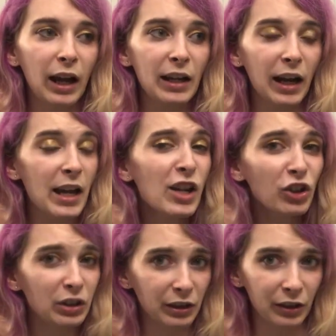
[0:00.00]
I
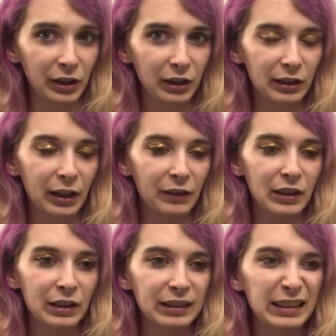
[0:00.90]
actually think that
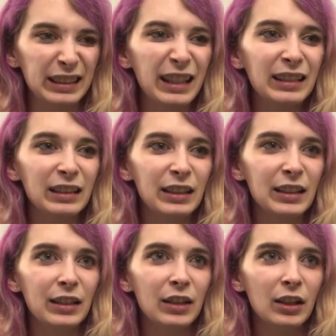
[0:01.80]
the
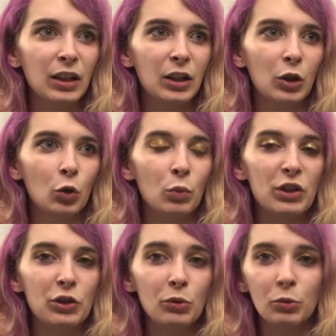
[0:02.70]
slightly
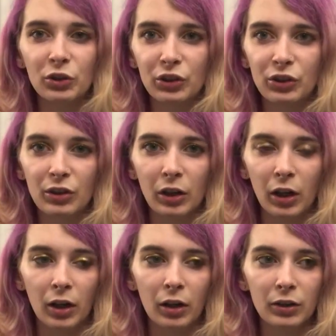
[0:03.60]
reduced
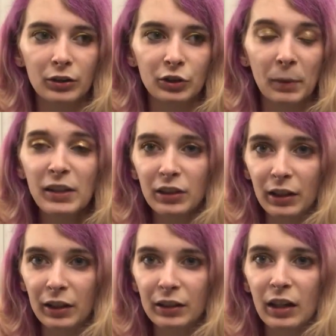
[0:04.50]

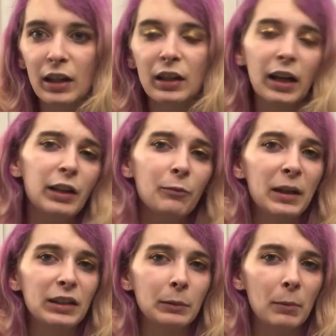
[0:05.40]
spiciness kind of
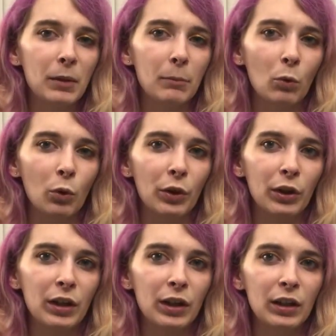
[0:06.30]
makes them a bit
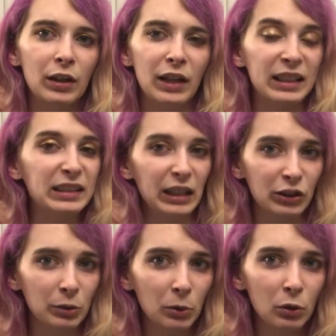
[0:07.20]
more
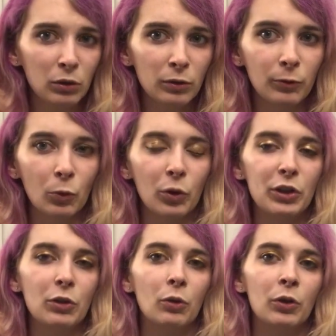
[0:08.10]
accessible for
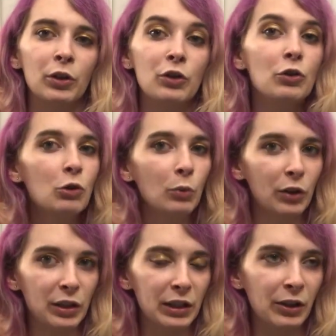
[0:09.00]
your
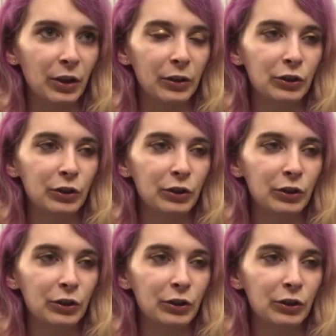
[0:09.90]
newer eater.